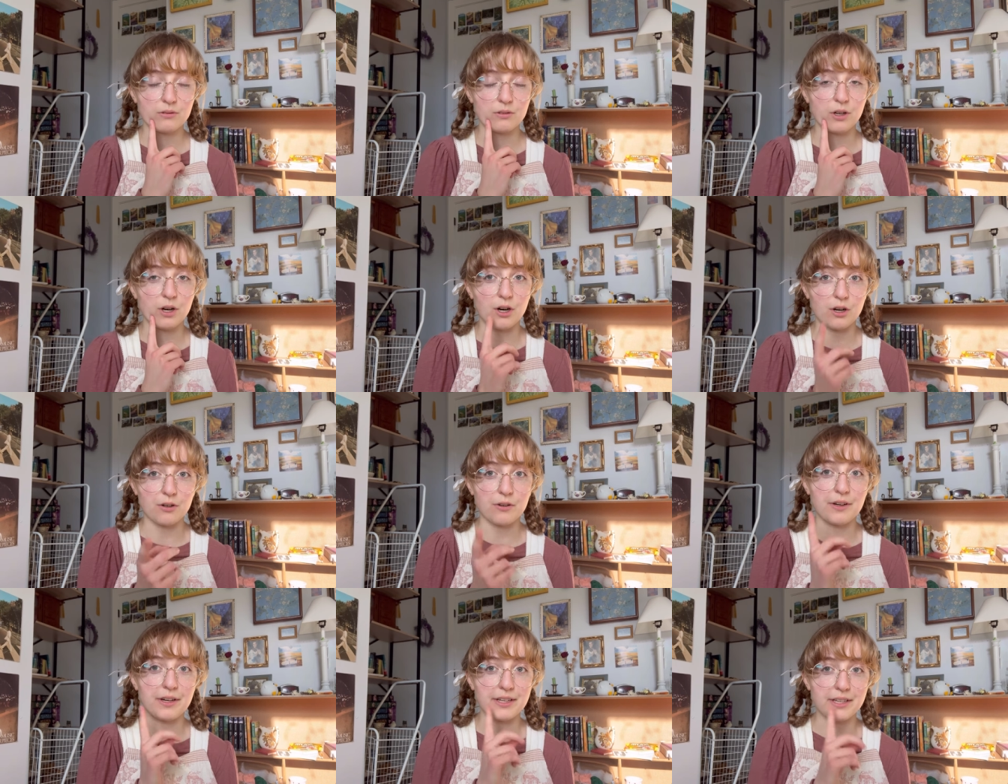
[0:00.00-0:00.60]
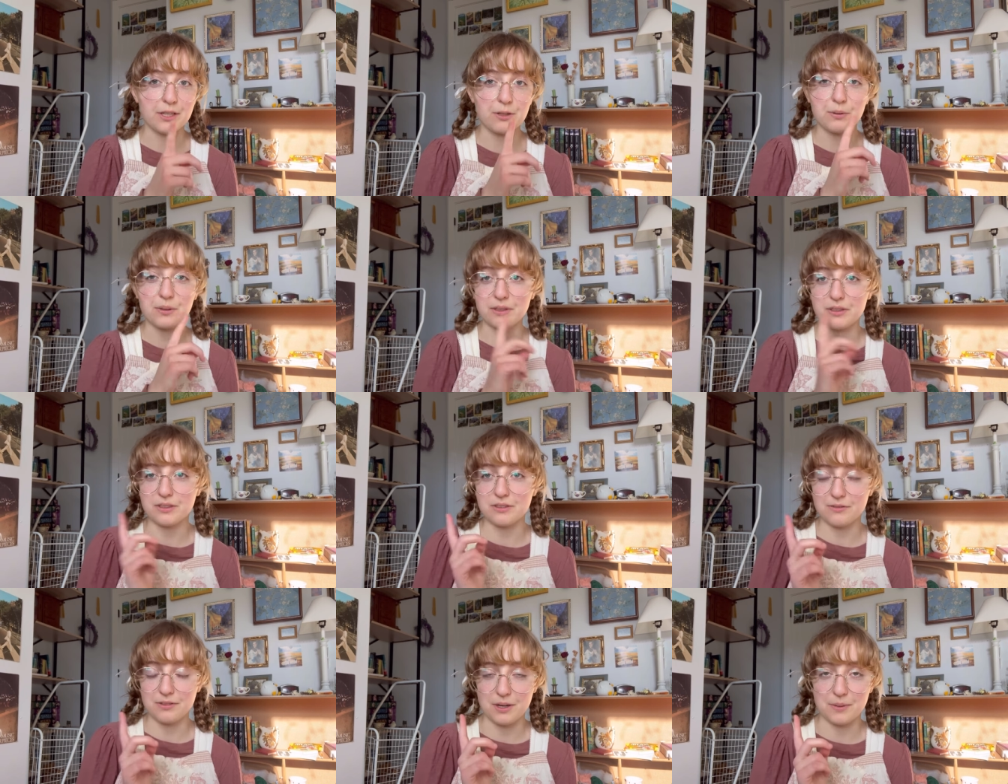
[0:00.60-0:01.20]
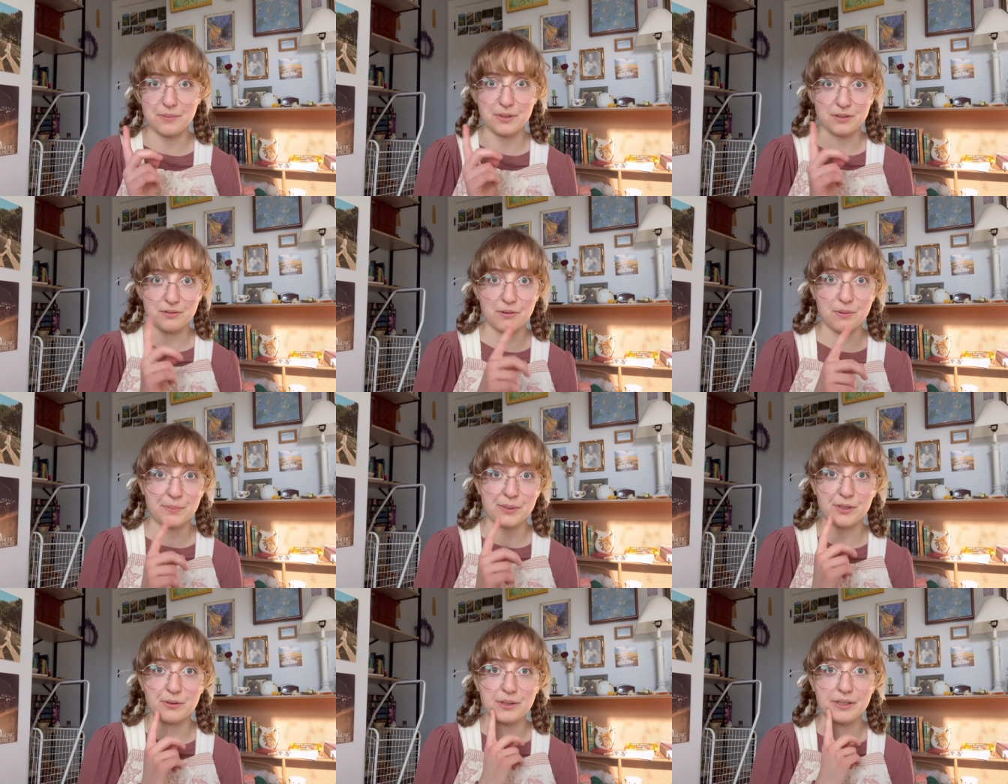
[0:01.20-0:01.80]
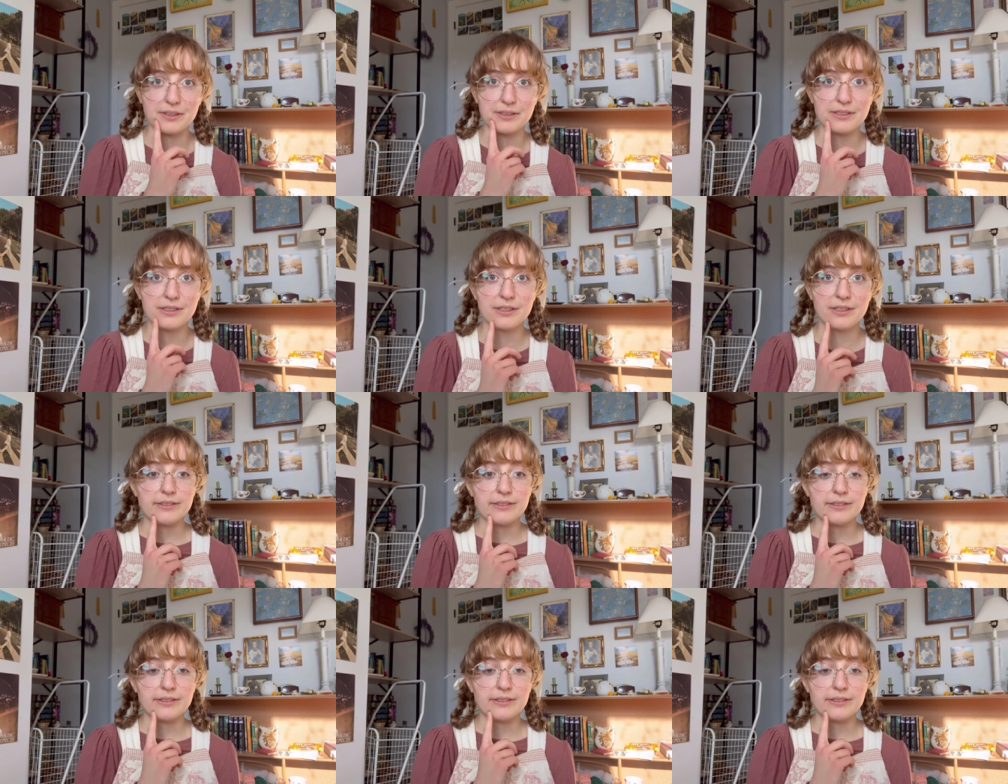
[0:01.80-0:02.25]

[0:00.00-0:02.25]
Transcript: already quilted fabric from a quilt.